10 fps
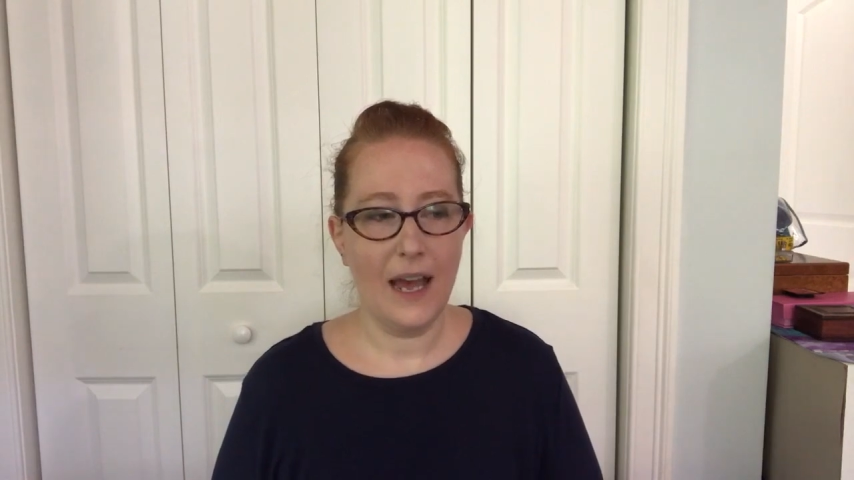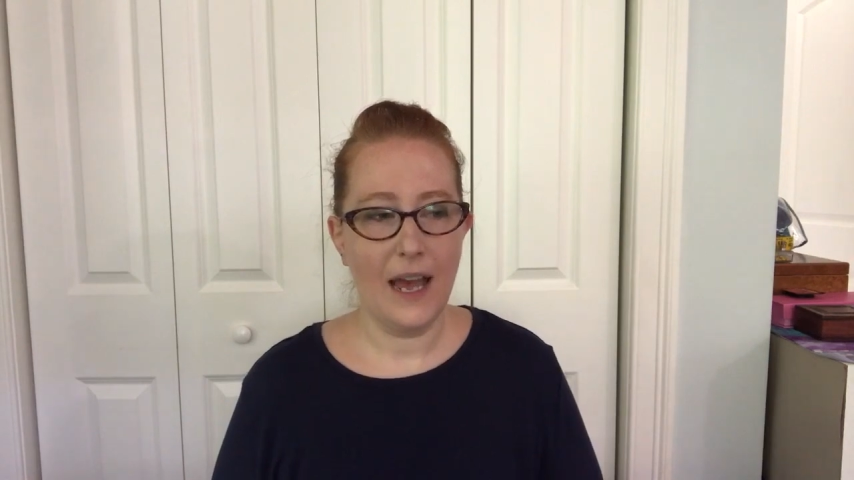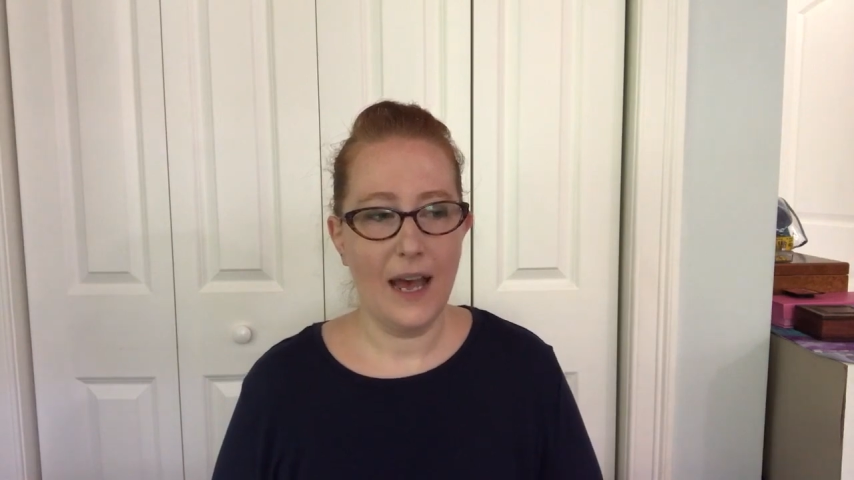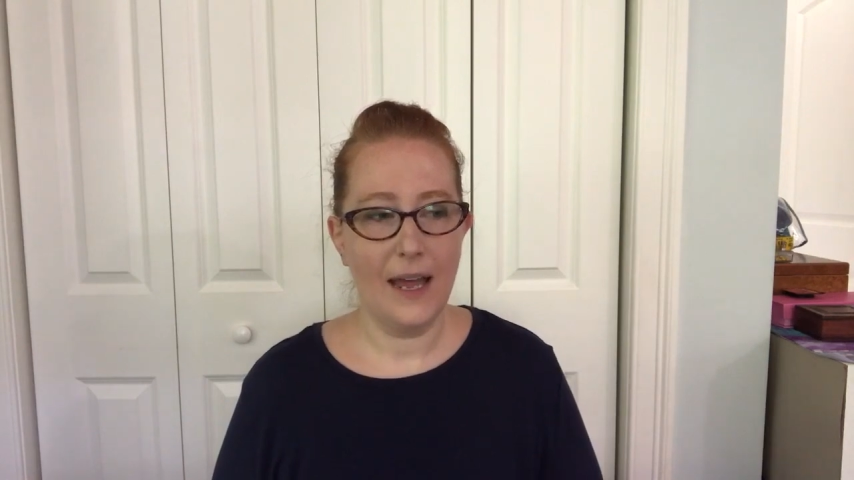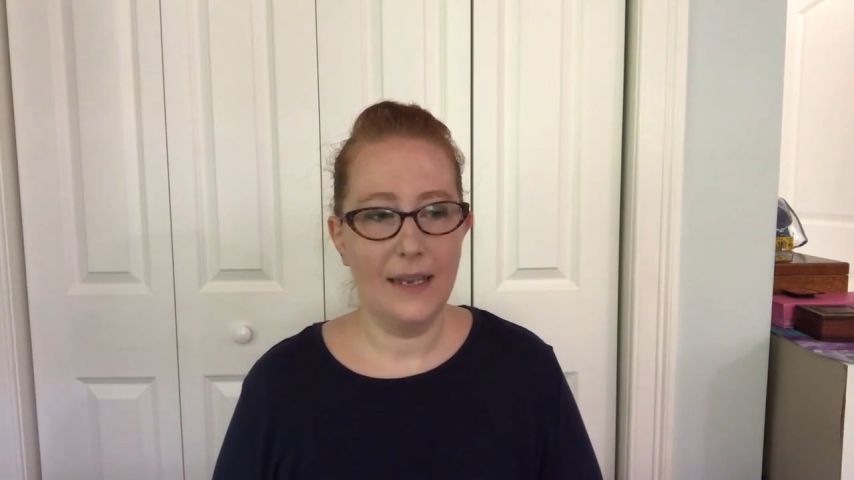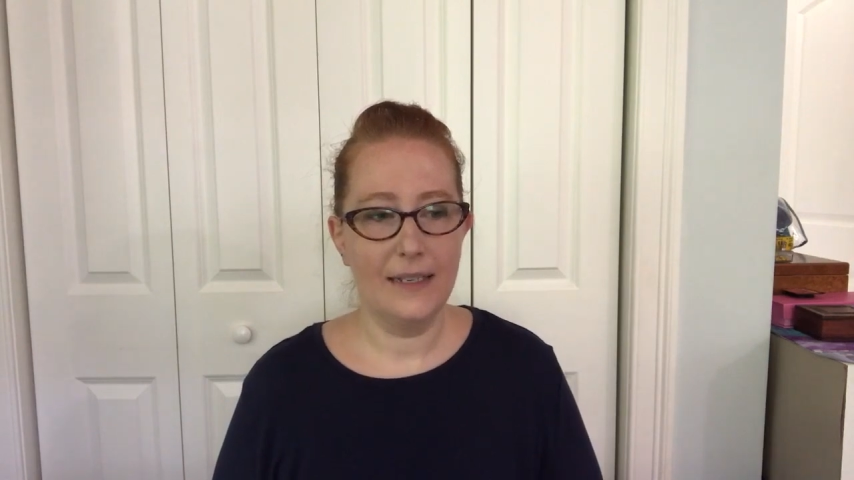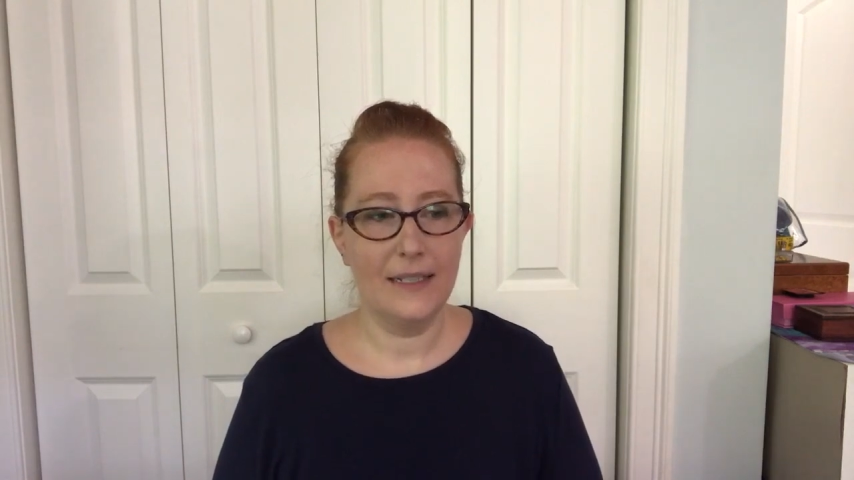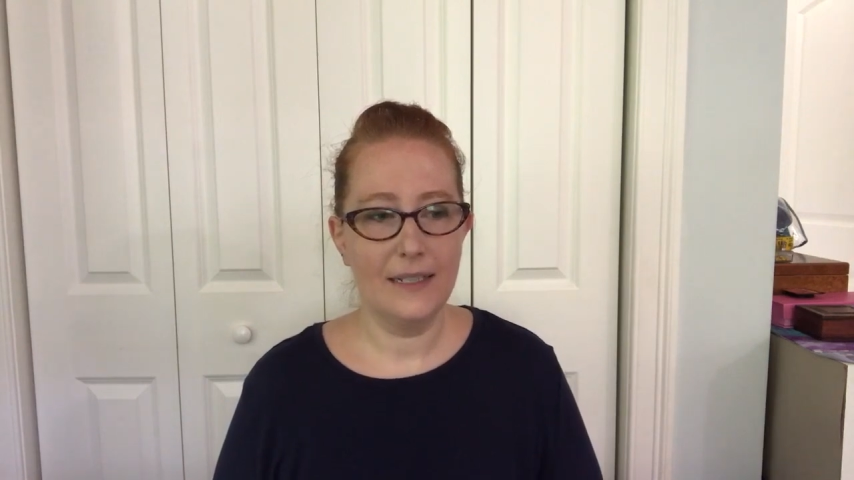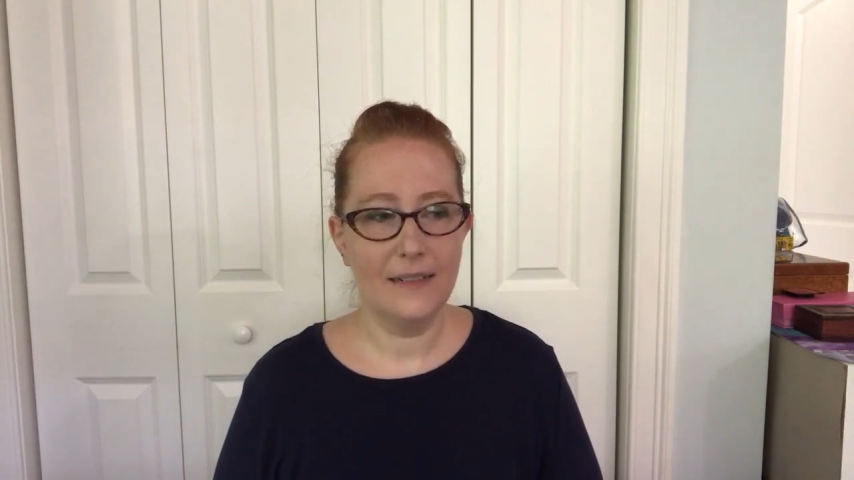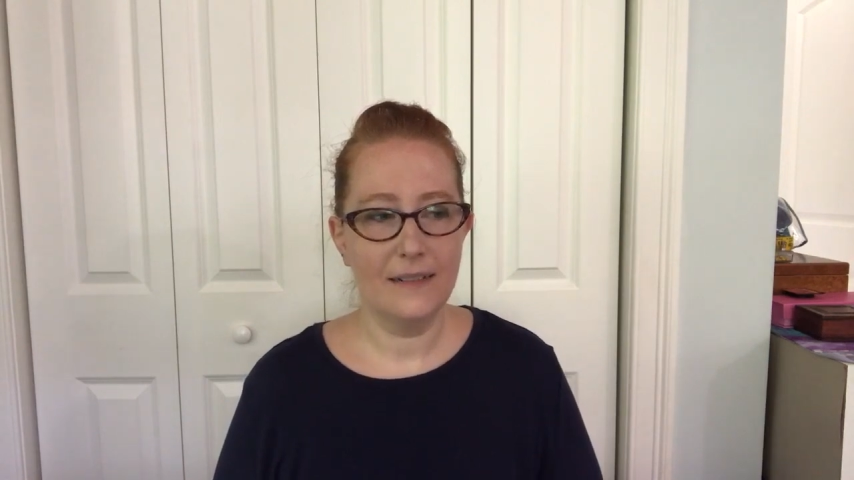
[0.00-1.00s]
and
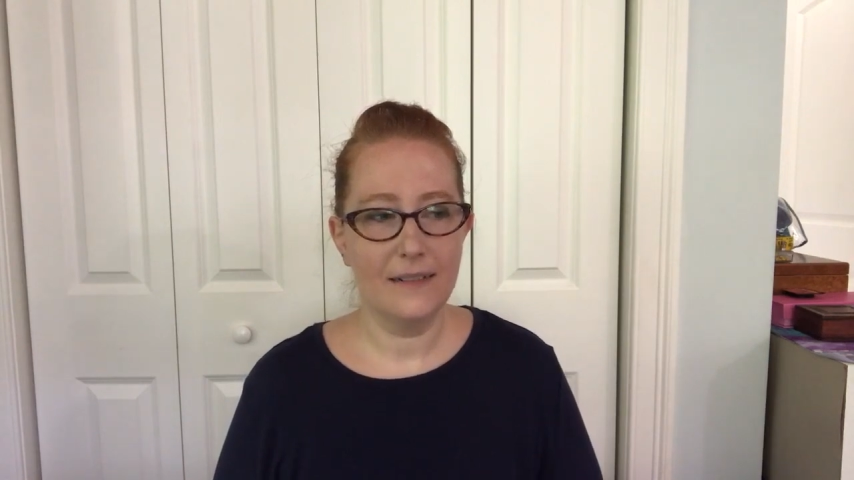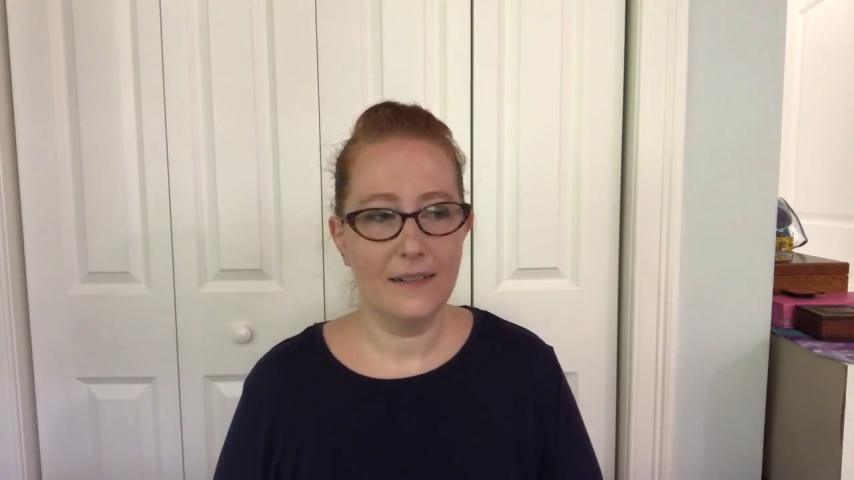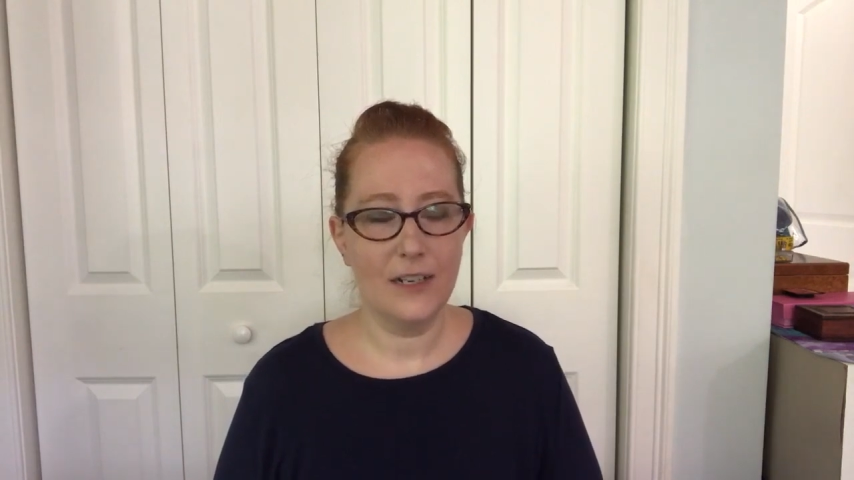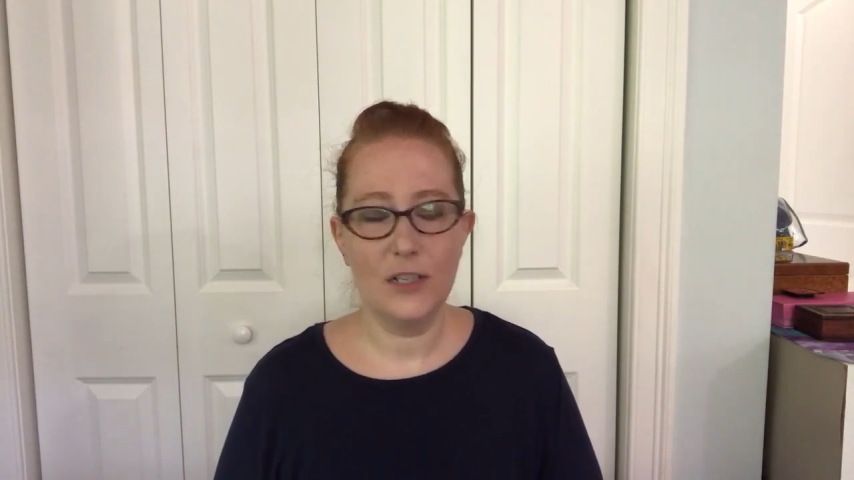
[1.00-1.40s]
can